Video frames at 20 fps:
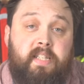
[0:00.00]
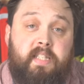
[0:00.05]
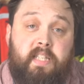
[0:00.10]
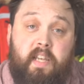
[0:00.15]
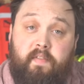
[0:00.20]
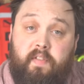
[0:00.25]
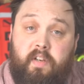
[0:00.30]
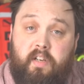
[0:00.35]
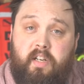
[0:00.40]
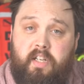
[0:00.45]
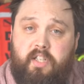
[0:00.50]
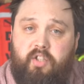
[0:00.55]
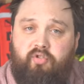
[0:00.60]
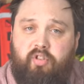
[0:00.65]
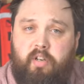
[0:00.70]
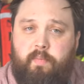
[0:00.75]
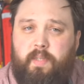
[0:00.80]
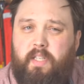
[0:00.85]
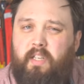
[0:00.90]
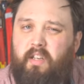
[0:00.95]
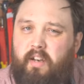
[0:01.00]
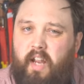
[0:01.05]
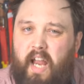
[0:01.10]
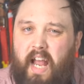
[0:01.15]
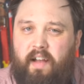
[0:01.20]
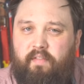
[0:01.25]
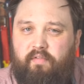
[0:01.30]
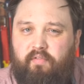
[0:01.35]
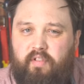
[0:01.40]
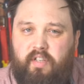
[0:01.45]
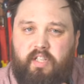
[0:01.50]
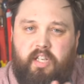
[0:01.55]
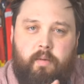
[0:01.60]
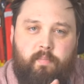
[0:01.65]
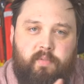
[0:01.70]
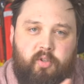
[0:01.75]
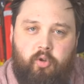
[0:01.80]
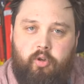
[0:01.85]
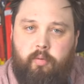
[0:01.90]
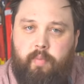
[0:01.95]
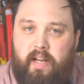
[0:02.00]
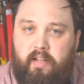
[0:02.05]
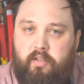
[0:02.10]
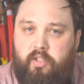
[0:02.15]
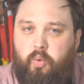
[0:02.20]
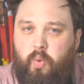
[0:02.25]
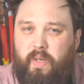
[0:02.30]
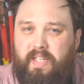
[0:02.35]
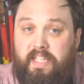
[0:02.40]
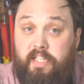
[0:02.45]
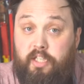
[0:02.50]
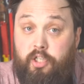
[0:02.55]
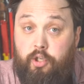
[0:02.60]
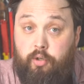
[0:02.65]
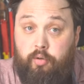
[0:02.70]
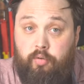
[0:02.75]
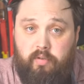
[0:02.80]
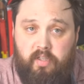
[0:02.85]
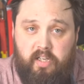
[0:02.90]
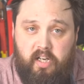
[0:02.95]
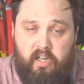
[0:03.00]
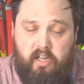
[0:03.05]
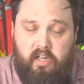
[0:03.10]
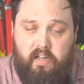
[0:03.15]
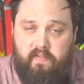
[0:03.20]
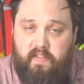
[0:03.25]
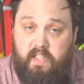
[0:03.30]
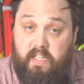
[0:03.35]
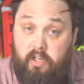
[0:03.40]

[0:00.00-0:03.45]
7 night trips are going to average up to about 22 dives,